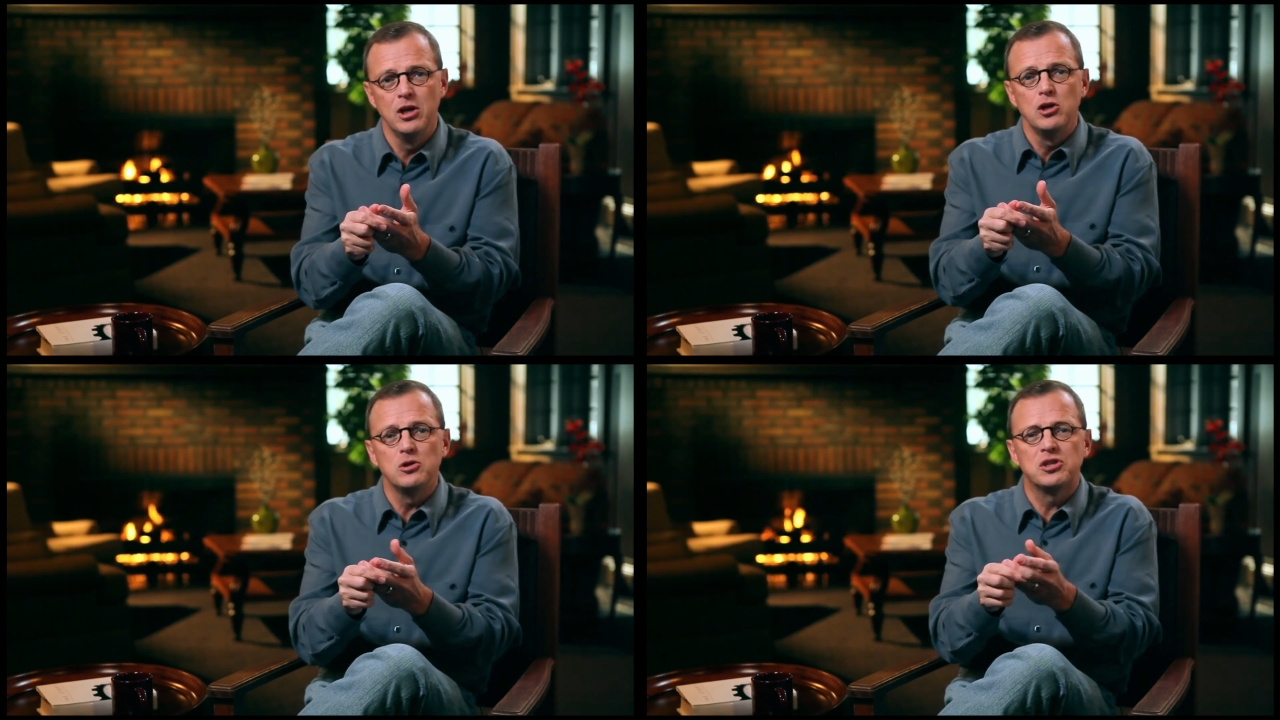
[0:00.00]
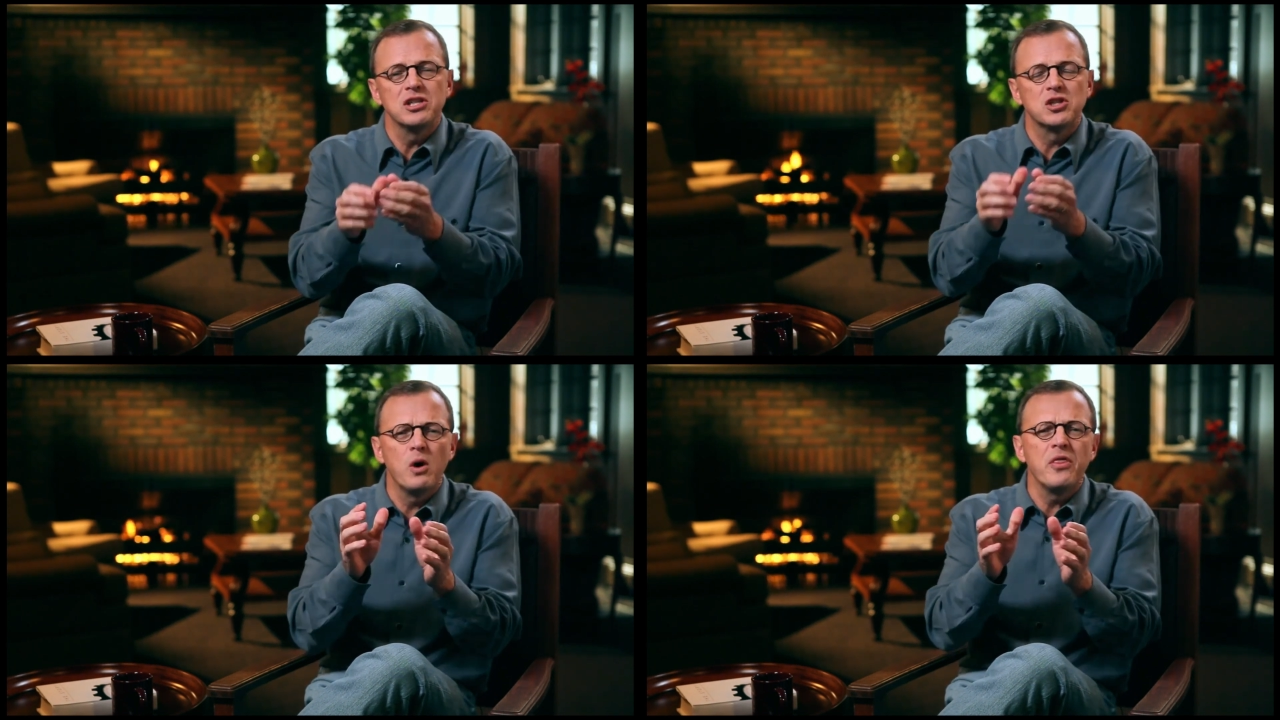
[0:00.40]
You see,
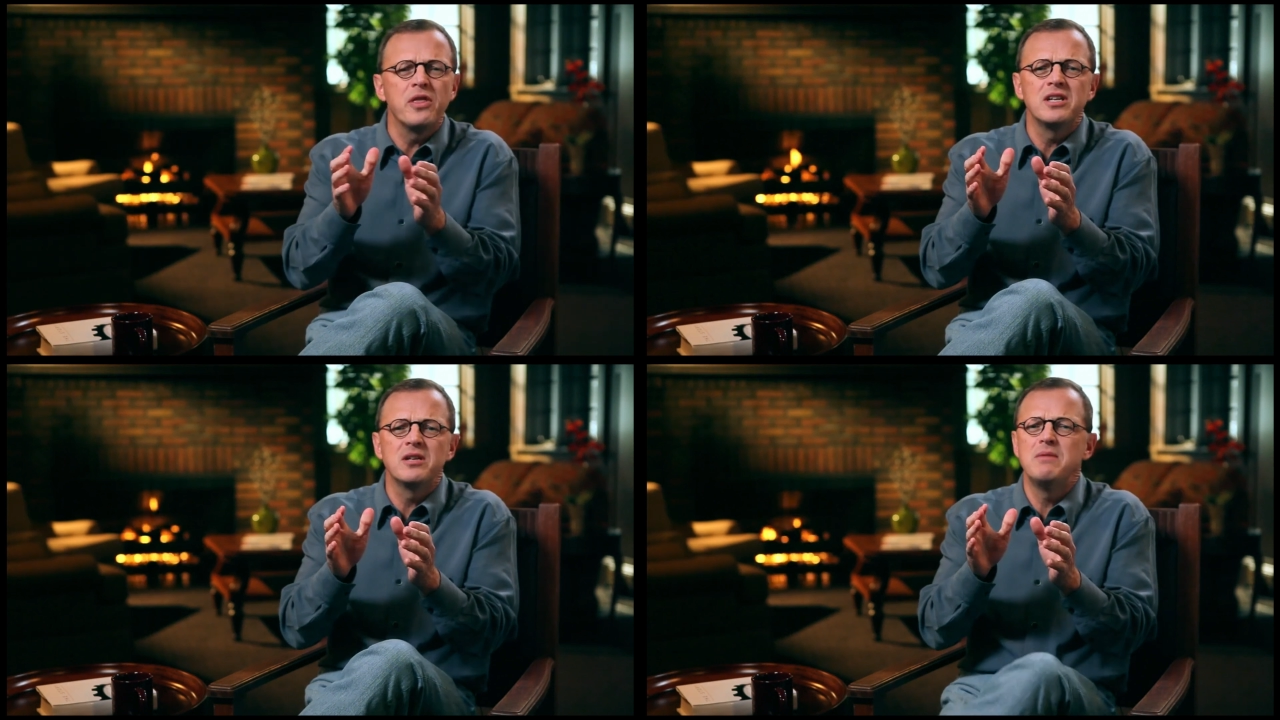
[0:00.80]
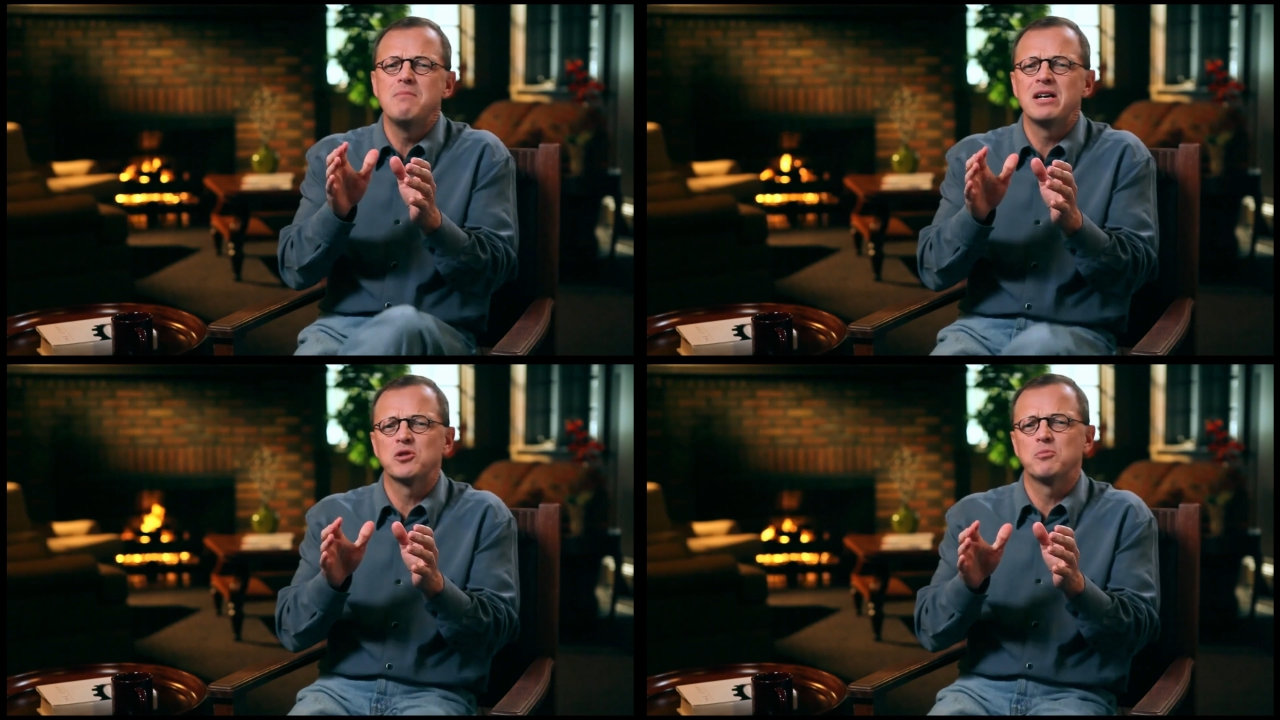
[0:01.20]
it's one thing to be
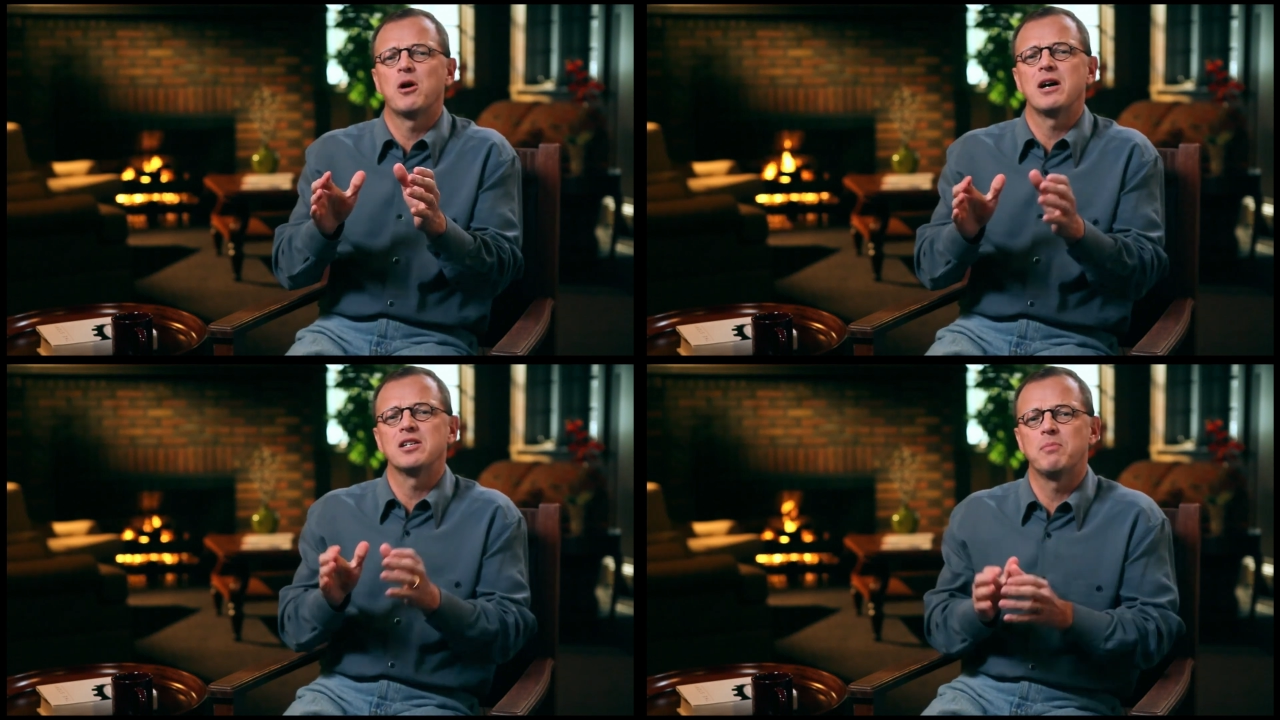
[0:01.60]
mesmerized